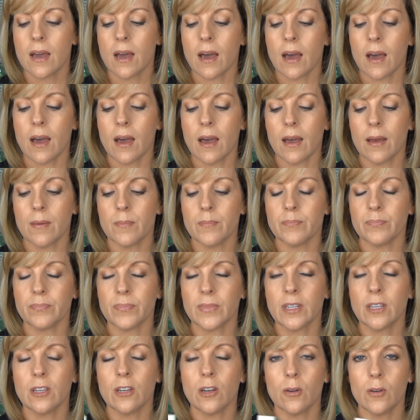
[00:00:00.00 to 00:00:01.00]

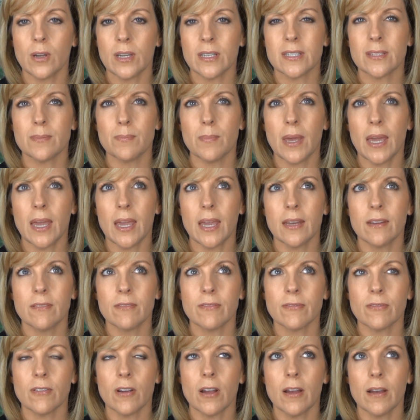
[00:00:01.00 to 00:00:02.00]
You know, it's made
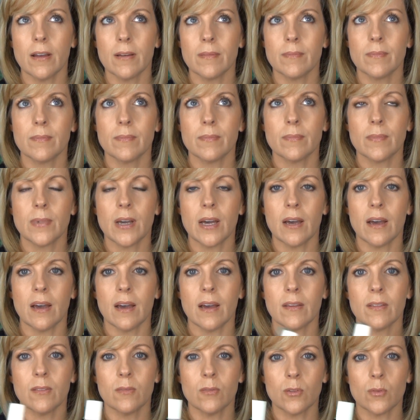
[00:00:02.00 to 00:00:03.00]
from
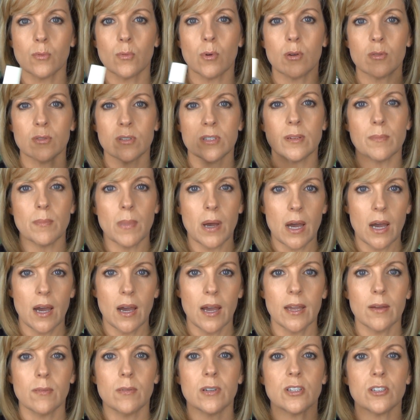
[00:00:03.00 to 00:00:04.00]
the Rose de
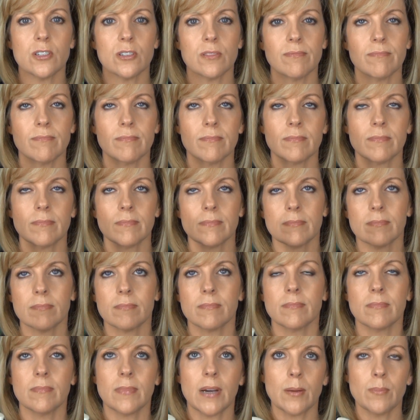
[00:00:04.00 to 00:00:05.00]
Mai, which
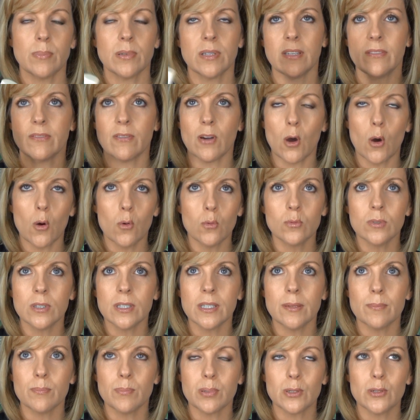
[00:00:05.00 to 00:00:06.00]
I believe
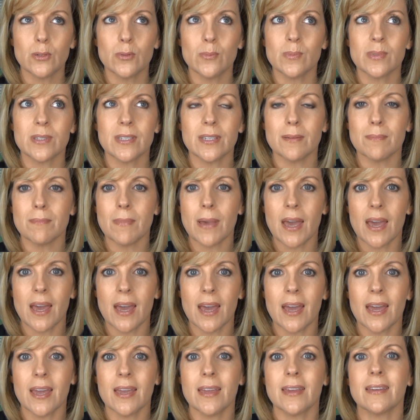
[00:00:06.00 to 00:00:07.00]
only blooms in
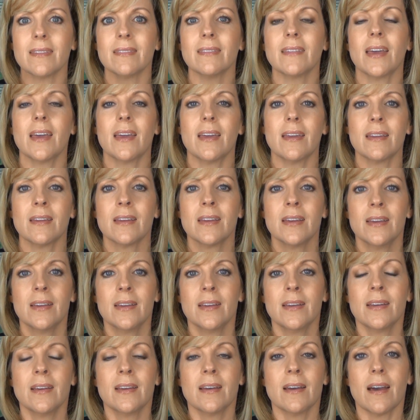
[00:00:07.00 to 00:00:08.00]
May, and they,
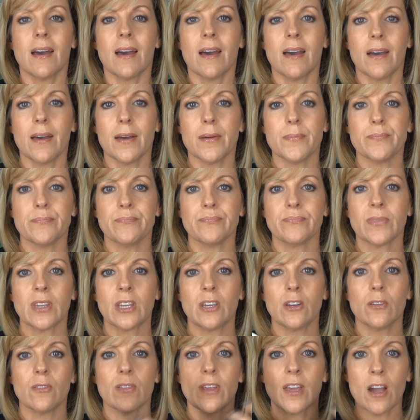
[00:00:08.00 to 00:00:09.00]

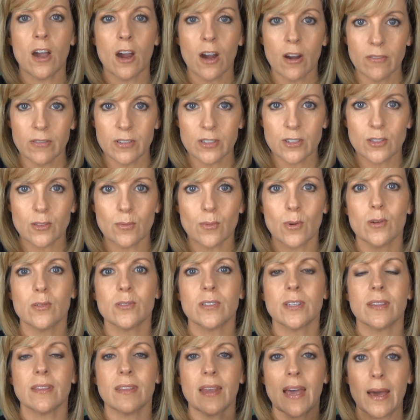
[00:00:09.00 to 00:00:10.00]
you know, they harvest the
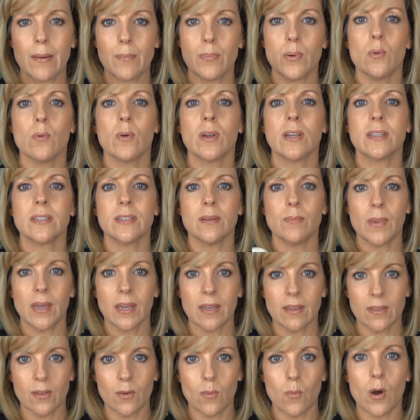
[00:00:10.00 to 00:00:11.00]
rose at that point to
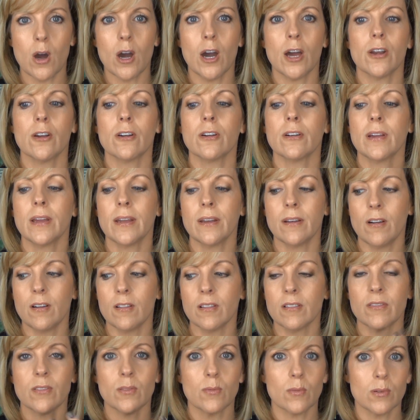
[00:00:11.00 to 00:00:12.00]
make the water and
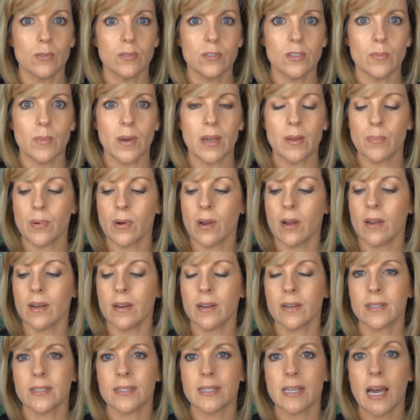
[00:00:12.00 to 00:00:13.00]
all of the Rose de Mai
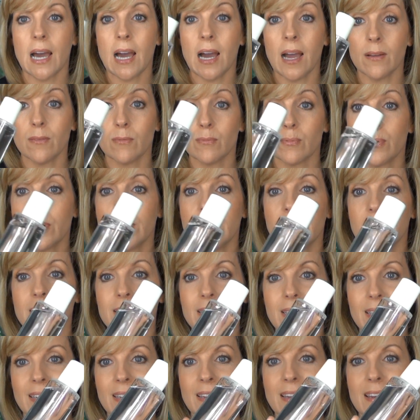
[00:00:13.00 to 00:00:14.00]
products. I
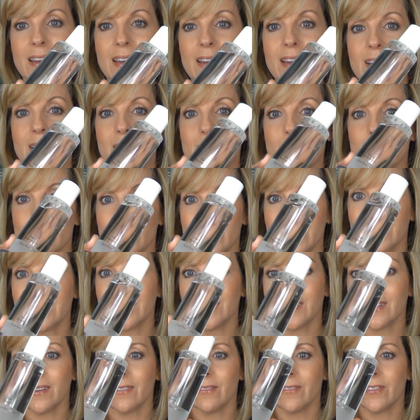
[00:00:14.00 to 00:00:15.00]
really,
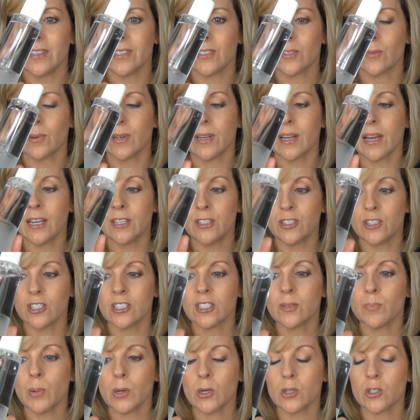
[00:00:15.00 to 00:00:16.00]
really love this one. I
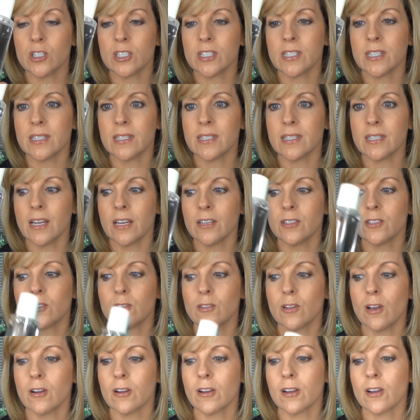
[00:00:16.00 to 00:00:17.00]
just purchased this not too
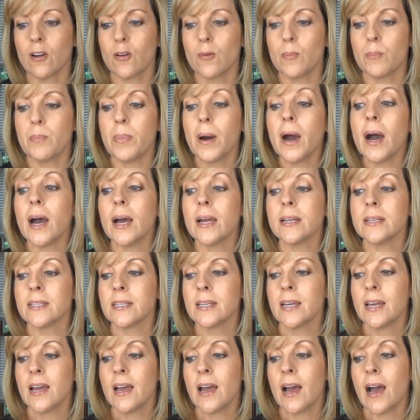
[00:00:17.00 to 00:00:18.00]
long ago, but
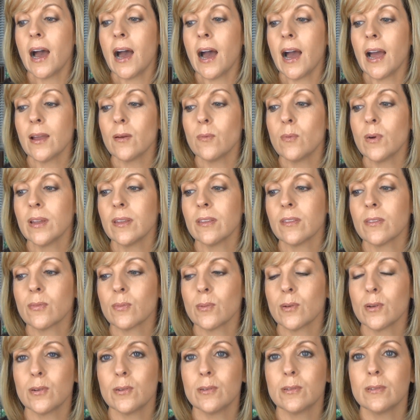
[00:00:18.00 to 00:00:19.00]
I went
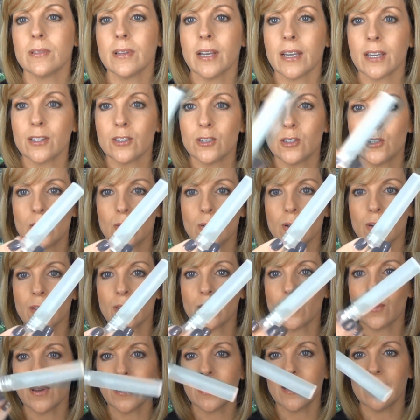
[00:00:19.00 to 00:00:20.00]
through like 2 or
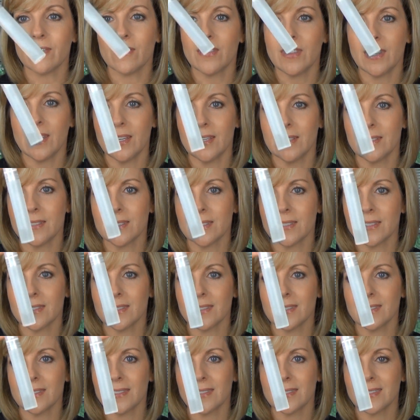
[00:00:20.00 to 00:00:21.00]
3 of these
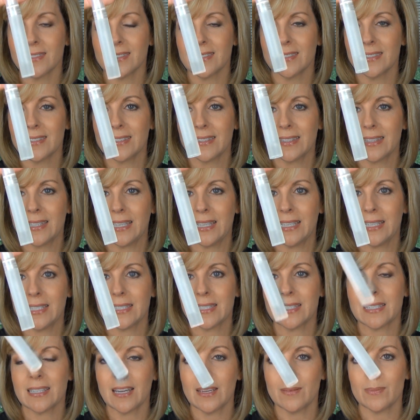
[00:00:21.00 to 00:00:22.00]

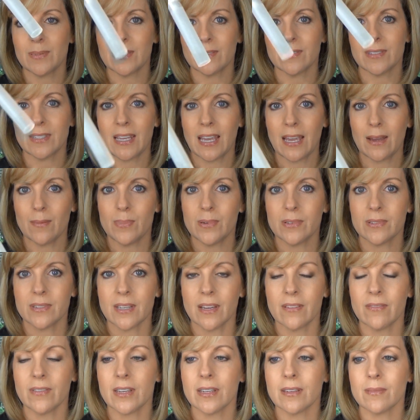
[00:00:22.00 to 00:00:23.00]
types of samples
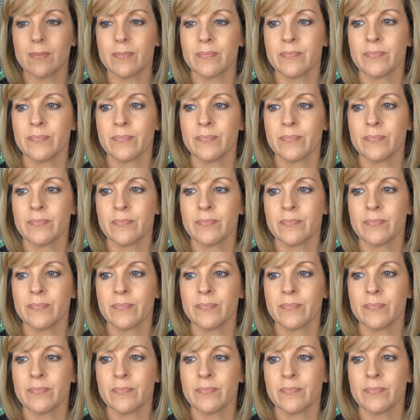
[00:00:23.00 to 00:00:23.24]
of it